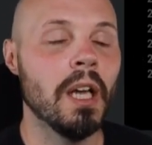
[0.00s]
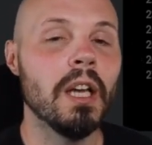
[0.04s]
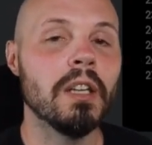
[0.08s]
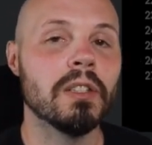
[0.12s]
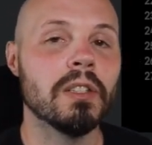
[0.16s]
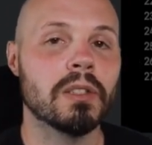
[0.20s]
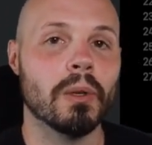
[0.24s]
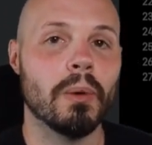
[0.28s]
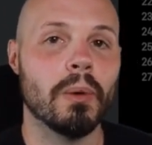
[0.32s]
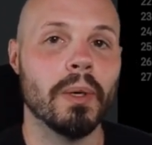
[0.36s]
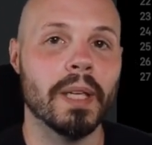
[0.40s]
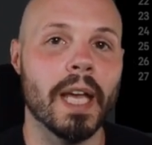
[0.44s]

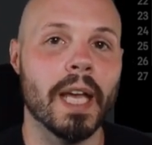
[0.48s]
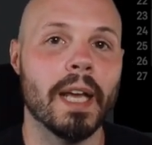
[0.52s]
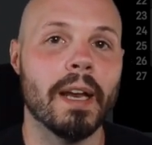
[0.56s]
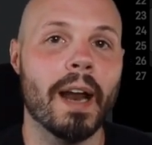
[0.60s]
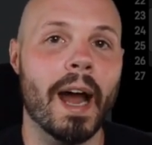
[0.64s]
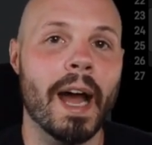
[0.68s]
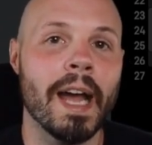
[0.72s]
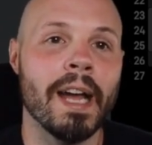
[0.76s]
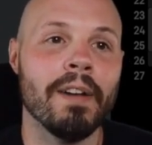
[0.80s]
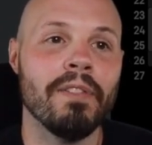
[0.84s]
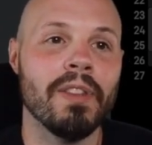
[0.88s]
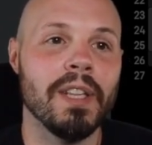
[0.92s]
So again,
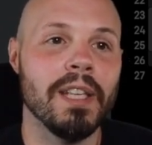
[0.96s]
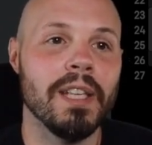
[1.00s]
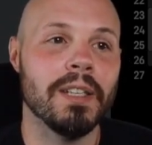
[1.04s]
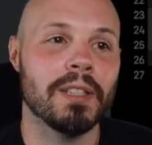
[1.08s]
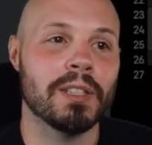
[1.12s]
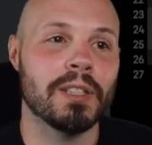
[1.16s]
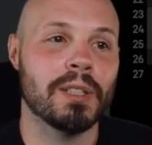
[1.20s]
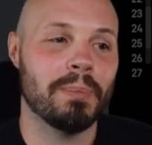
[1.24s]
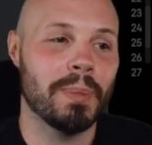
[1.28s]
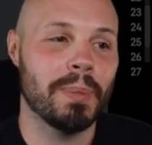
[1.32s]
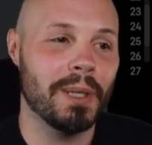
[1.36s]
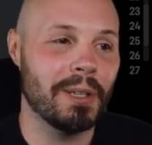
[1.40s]
I have the
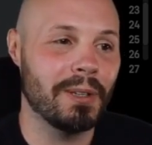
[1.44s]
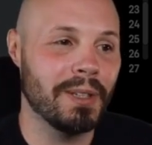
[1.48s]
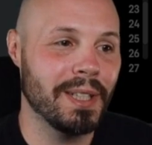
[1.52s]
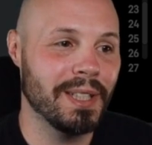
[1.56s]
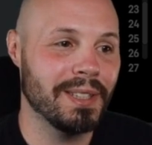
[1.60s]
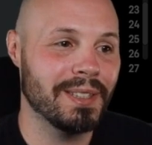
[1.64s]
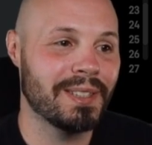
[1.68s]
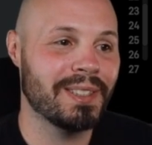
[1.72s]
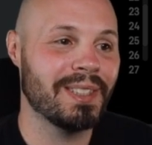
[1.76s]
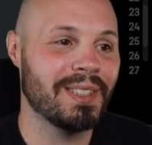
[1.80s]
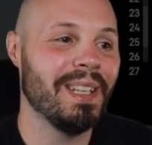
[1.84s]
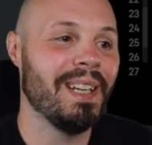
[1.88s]

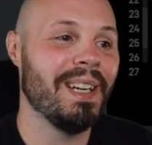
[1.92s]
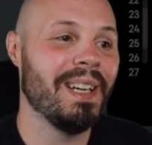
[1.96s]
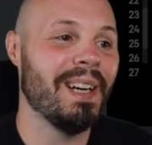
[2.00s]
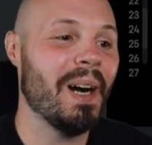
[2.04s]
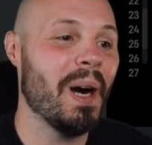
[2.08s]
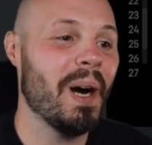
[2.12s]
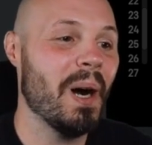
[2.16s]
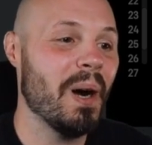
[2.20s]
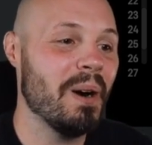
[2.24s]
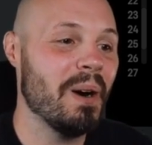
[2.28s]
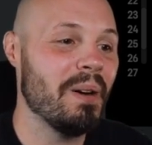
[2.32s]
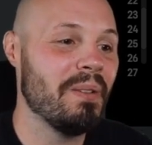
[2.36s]
experience
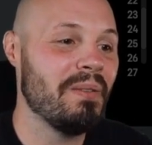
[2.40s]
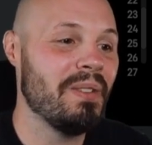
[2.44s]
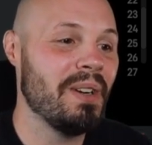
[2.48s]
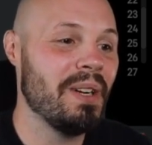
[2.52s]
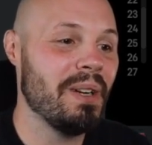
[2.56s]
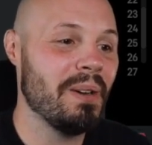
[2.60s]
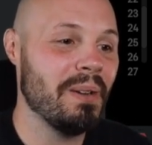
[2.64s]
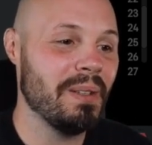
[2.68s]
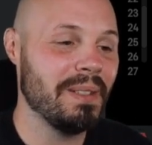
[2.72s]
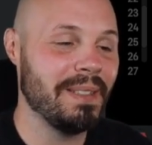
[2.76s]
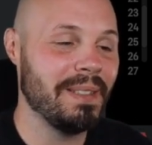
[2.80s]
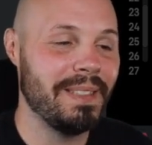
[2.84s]
of
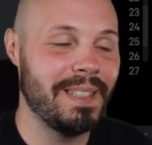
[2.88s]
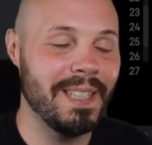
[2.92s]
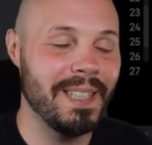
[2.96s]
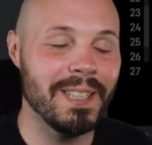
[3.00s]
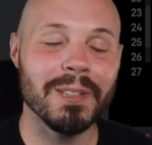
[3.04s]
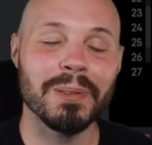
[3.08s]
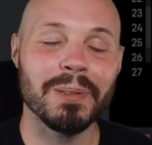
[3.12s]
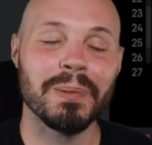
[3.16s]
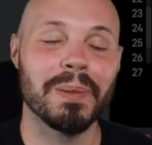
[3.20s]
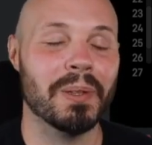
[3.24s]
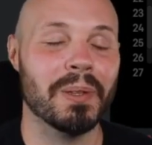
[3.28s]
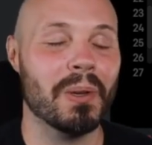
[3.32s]

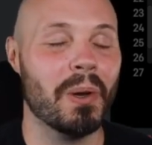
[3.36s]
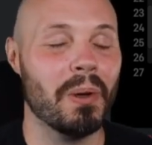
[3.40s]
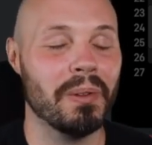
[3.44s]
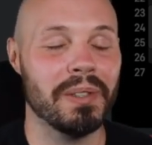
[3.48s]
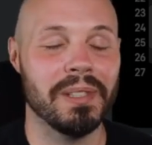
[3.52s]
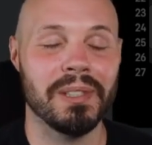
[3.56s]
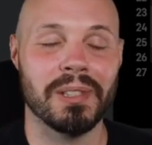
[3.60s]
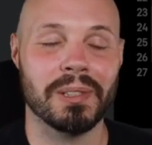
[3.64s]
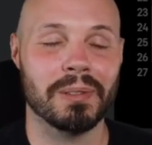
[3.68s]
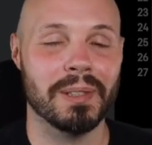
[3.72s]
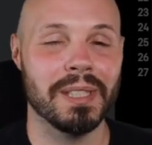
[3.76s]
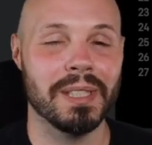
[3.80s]
dealing with all
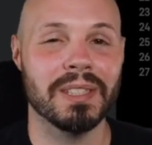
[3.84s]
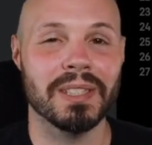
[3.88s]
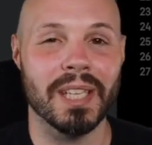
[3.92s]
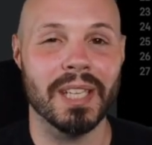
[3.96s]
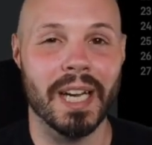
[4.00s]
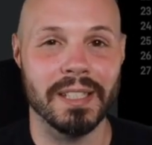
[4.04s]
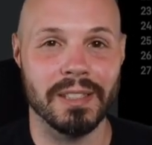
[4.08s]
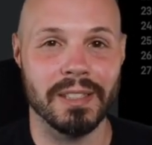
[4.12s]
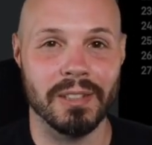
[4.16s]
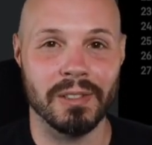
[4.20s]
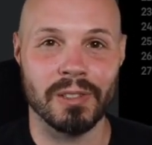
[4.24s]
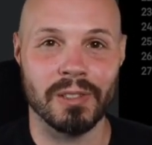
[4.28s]
these screen
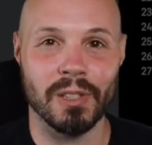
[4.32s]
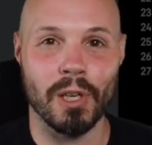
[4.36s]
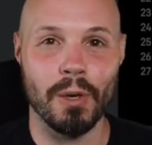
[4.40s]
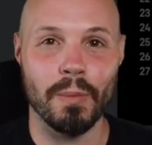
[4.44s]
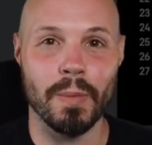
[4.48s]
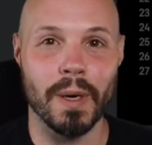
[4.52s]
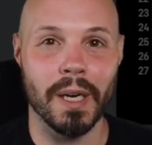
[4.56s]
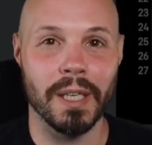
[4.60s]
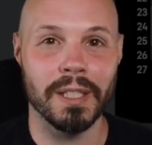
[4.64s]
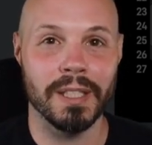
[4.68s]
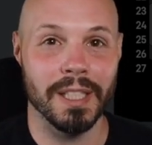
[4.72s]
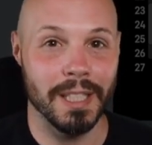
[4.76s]
sizes so
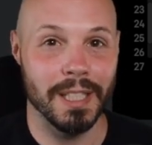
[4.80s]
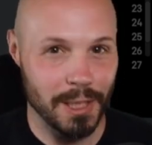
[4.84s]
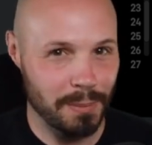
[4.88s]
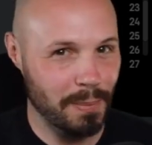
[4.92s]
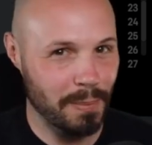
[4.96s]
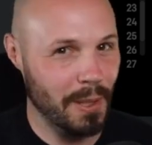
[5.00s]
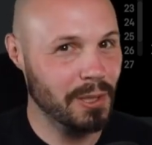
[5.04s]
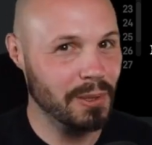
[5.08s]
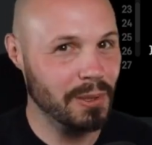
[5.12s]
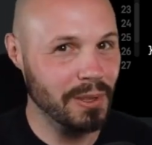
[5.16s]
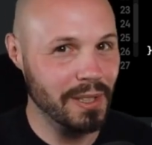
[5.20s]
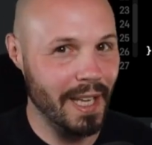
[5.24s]
much, and
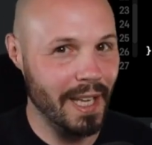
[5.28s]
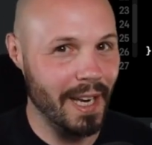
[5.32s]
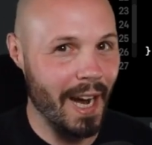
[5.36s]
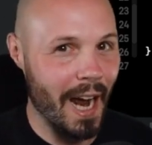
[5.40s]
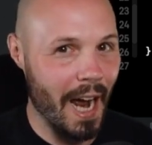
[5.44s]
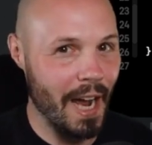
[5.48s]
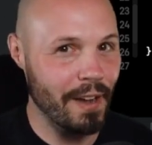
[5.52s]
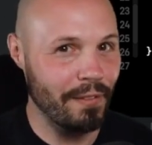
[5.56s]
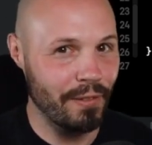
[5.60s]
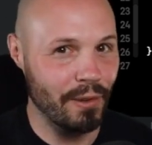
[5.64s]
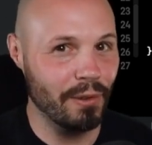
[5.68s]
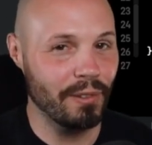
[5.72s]
especially that
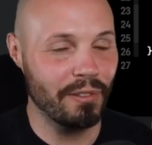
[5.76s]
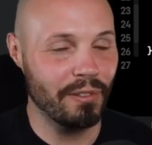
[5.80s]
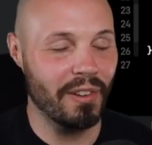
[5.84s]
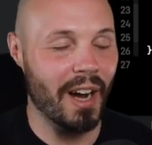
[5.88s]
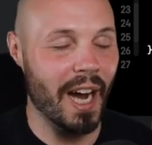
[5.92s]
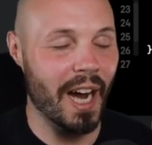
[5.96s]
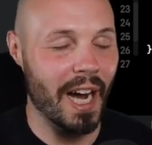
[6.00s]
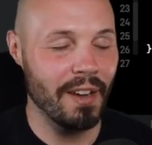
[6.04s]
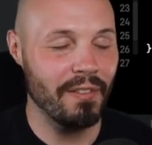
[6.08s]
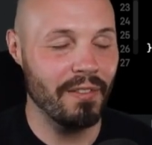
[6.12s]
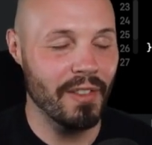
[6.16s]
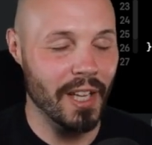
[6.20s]
iPhone
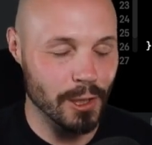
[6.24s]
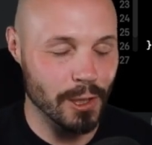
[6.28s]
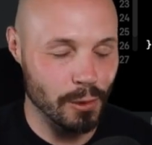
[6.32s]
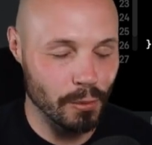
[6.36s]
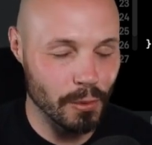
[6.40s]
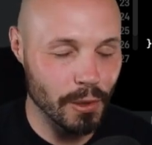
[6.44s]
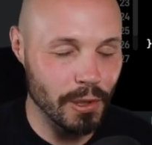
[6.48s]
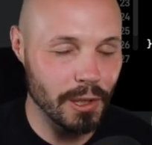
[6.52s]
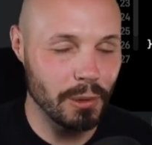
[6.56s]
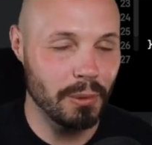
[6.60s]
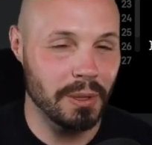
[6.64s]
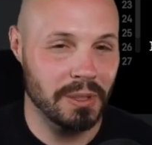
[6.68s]
5, that's
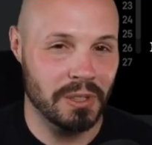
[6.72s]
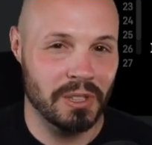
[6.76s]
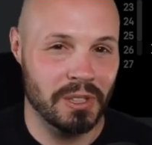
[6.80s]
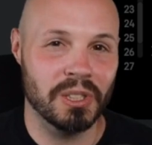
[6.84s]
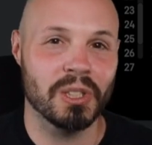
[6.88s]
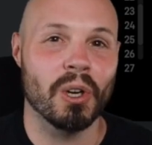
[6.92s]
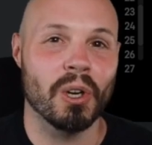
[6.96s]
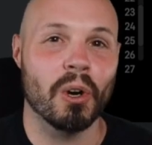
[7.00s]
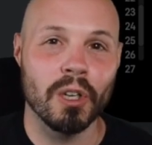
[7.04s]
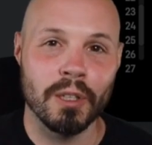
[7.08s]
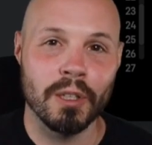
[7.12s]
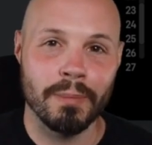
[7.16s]
really what
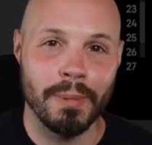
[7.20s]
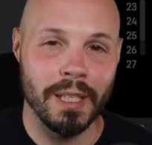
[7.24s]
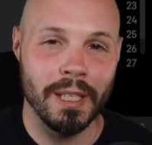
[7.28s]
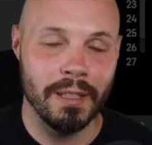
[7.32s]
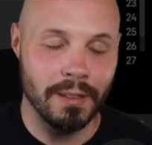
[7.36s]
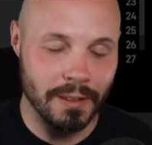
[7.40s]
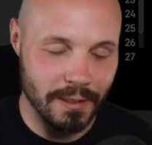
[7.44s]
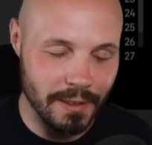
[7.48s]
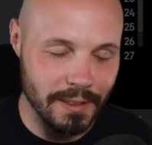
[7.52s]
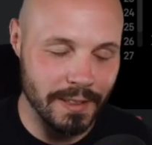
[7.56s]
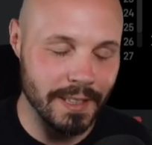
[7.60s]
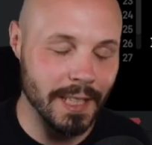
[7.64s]
scarred
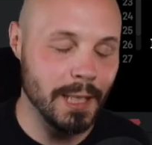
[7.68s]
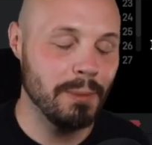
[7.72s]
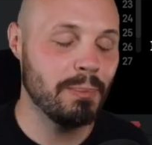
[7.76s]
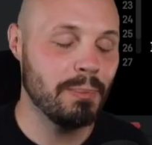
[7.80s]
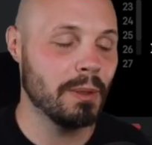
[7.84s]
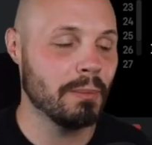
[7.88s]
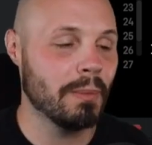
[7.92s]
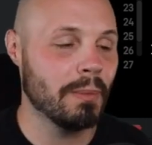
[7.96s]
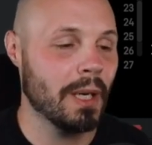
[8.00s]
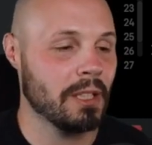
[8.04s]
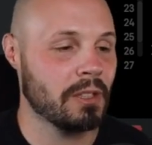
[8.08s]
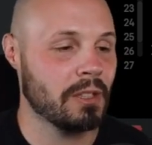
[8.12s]
me deep
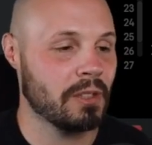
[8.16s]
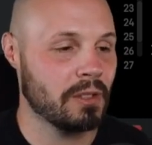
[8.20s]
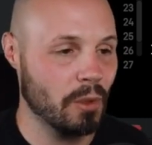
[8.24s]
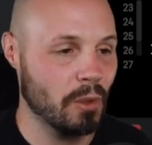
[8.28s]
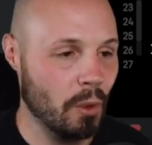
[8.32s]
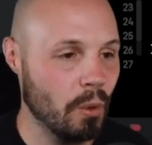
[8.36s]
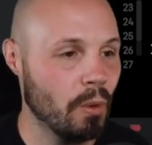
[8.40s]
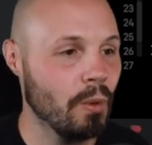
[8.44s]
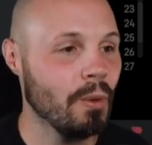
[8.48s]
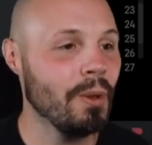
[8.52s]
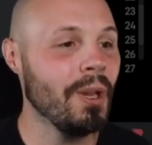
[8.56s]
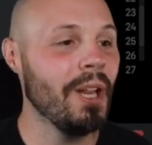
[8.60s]
in my
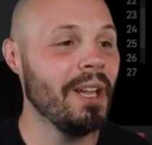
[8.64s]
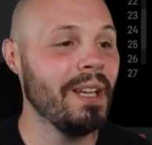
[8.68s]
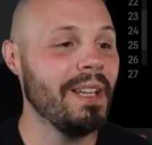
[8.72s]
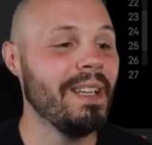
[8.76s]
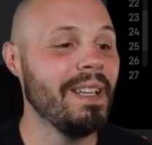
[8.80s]
soul.